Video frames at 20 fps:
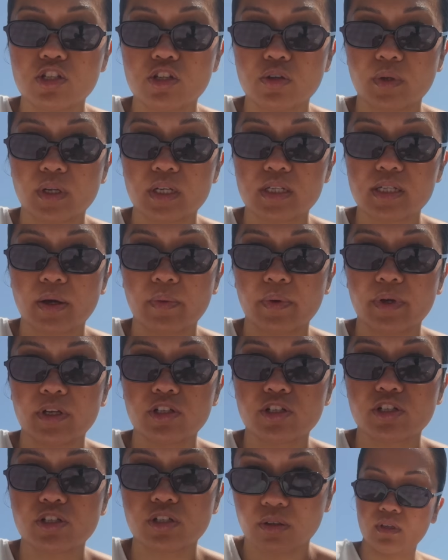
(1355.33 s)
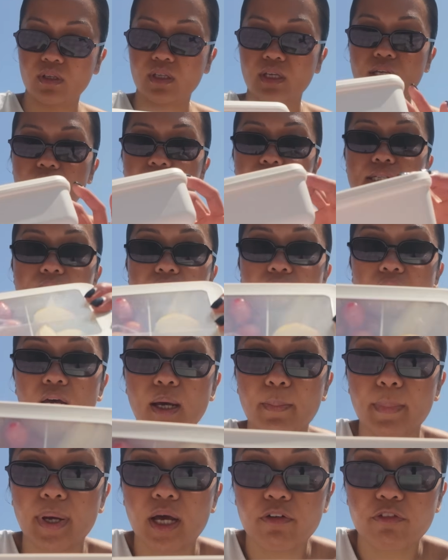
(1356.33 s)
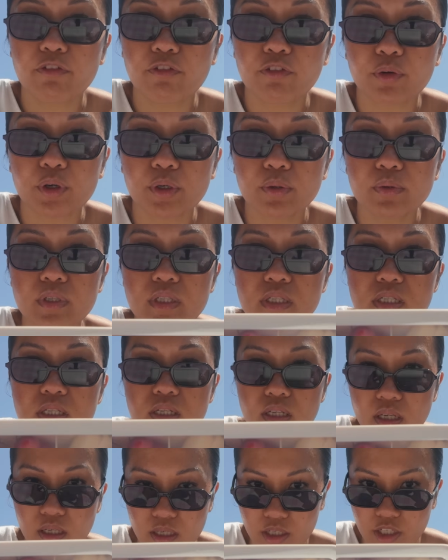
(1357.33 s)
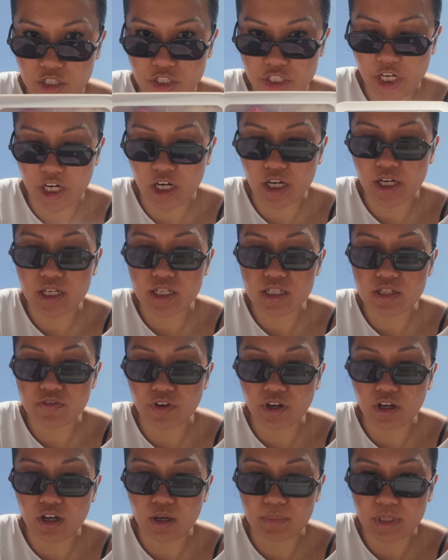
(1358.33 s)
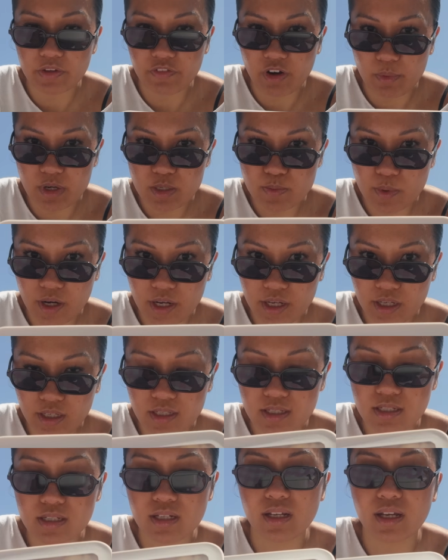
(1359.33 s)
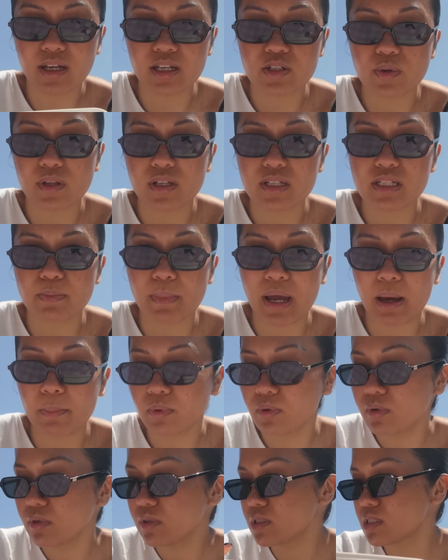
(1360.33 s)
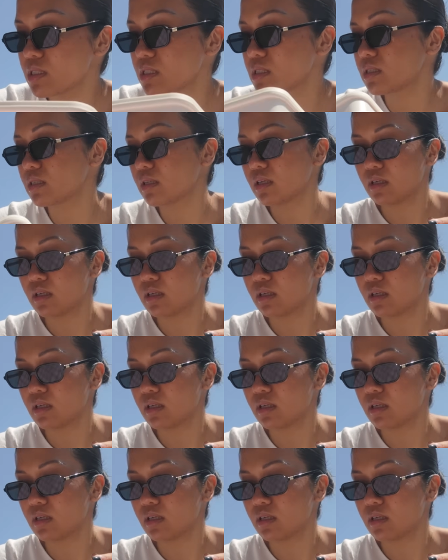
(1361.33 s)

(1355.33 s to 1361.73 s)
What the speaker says: Tuna sandwich, some fruits, cherries from the farmer's market, as well as some apples,